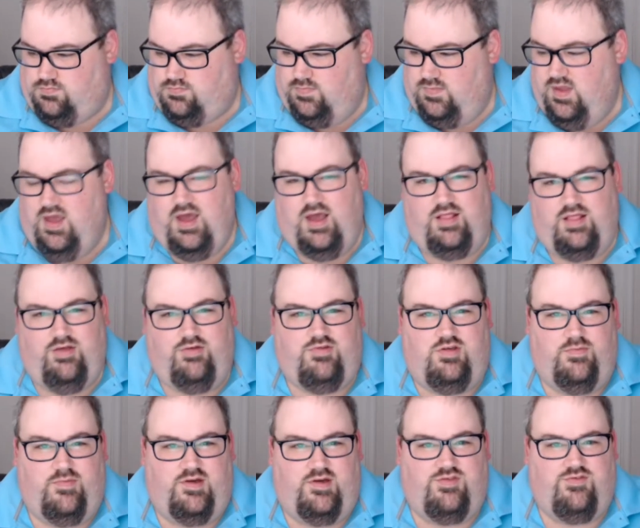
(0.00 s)
a little
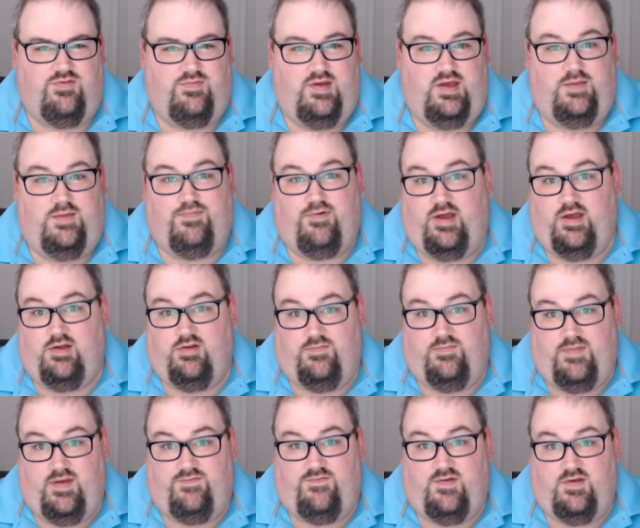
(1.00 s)
too much for me. Probably could have
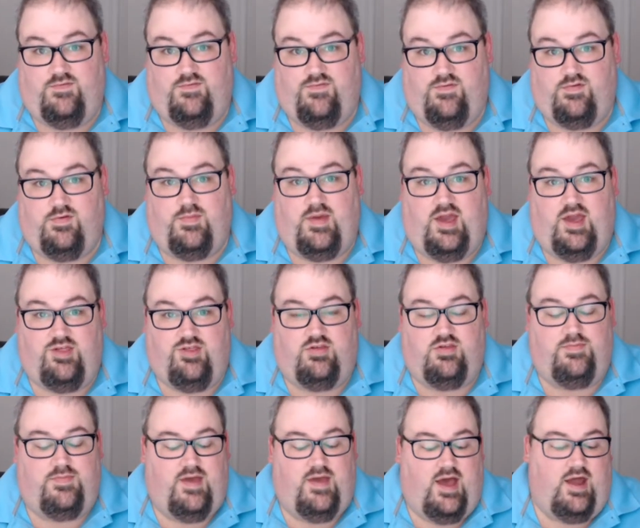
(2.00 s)
benefited from some aging,
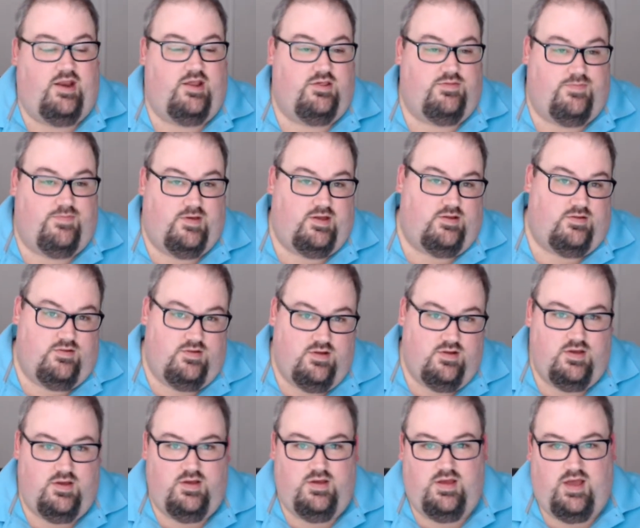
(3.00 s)
to be honest. But
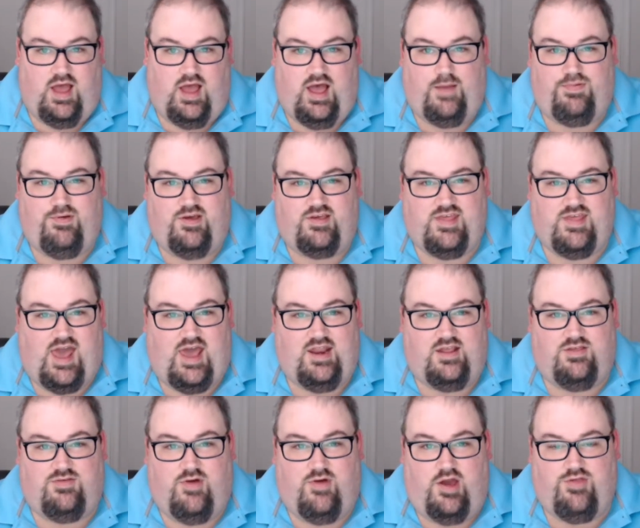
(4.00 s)
uh, a place had
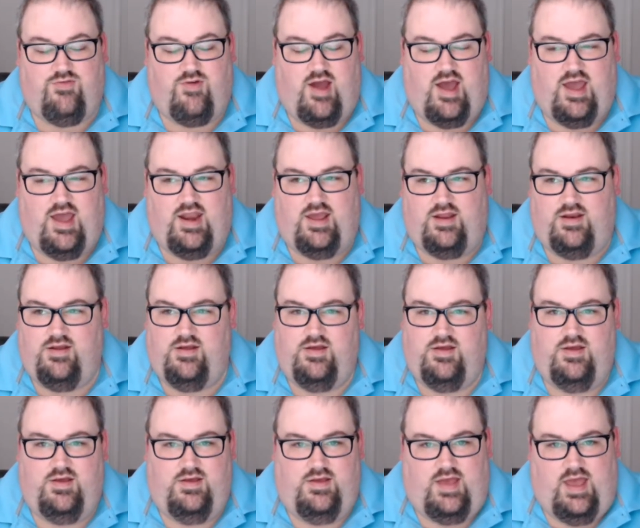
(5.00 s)
it, so I tried it,
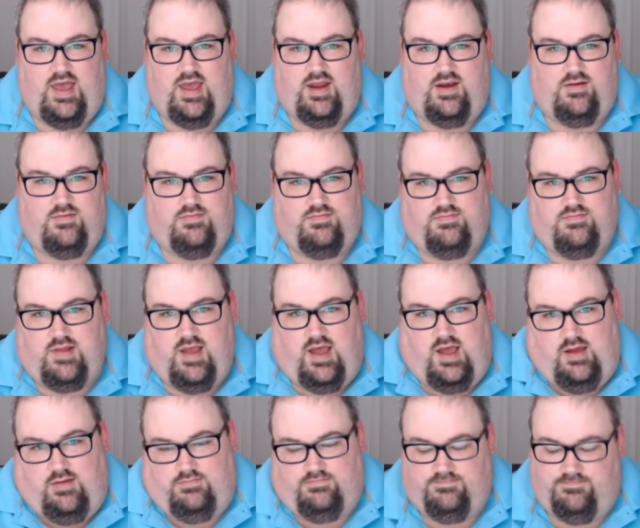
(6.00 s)
and
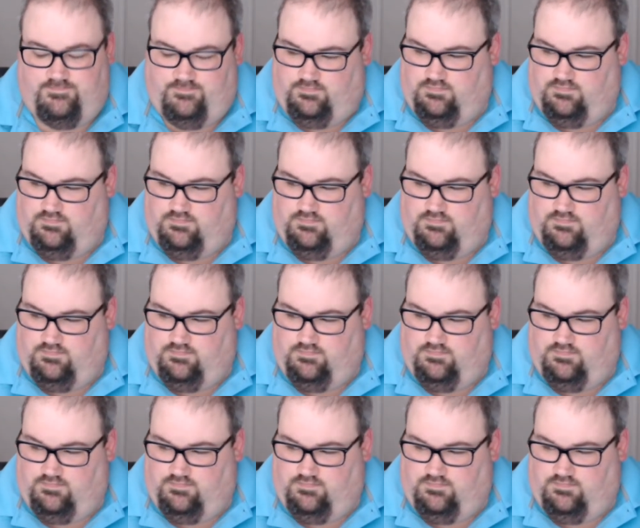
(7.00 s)
um,